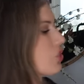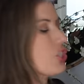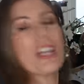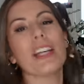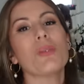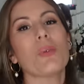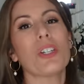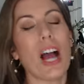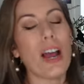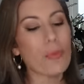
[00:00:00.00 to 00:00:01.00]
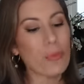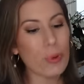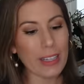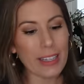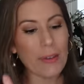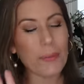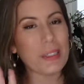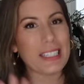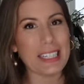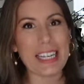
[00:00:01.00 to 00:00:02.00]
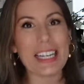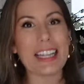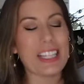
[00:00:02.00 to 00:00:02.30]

jeans, which I really was digging